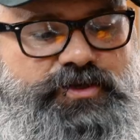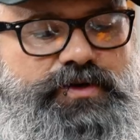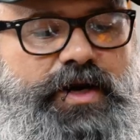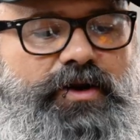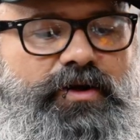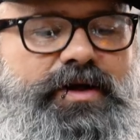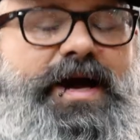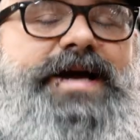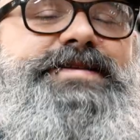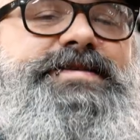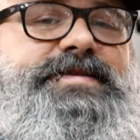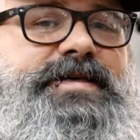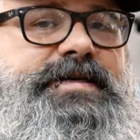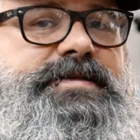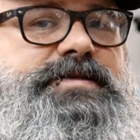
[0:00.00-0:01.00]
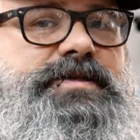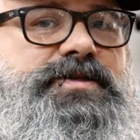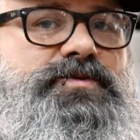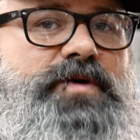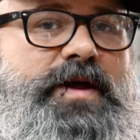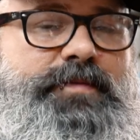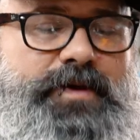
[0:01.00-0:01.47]
tried all kinds of things to
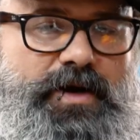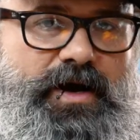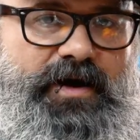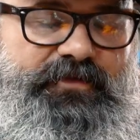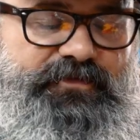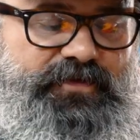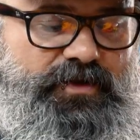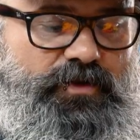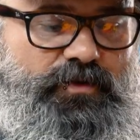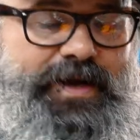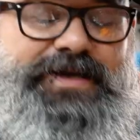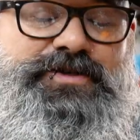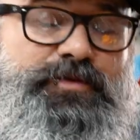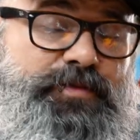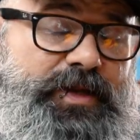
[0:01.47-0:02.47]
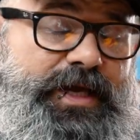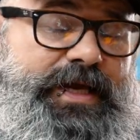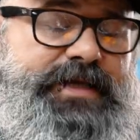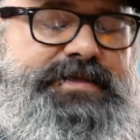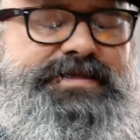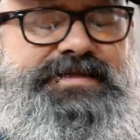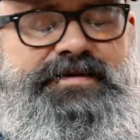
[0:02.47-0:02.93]
scrape it off. You know, razor
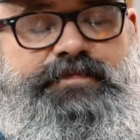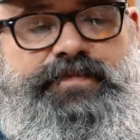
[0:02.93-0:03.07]
blades,